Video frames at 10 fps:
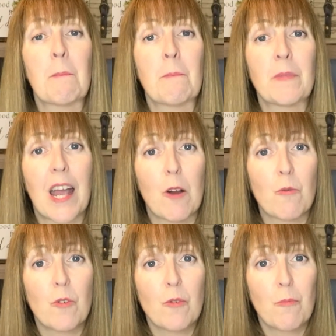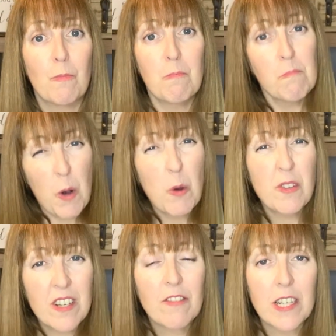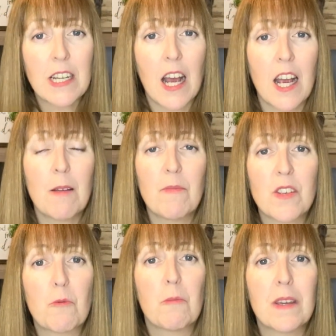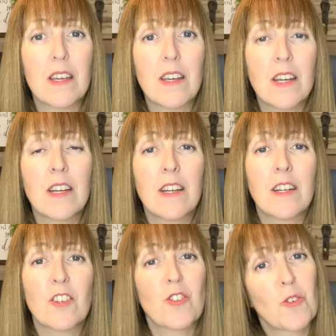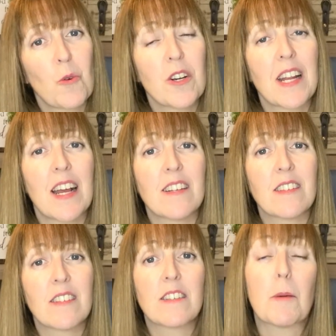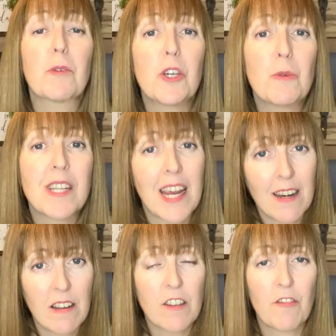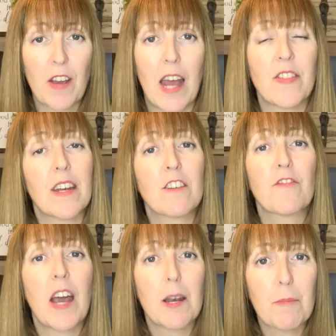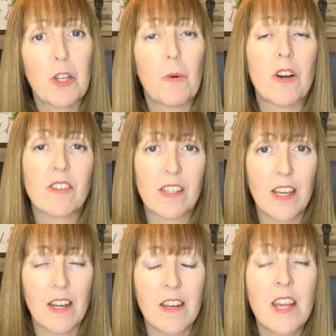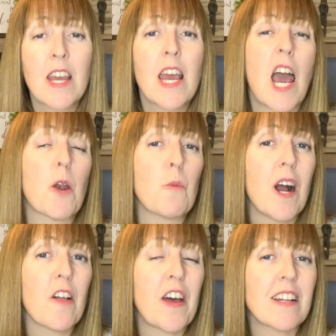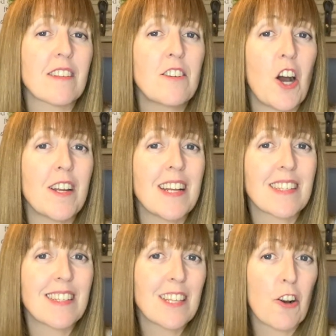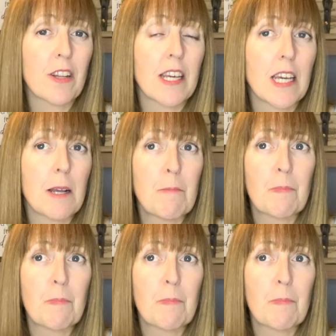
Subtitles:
Now, most of the time, this will be stored as subcutaneous fat. That is fat below our skin. And while that's not necessarily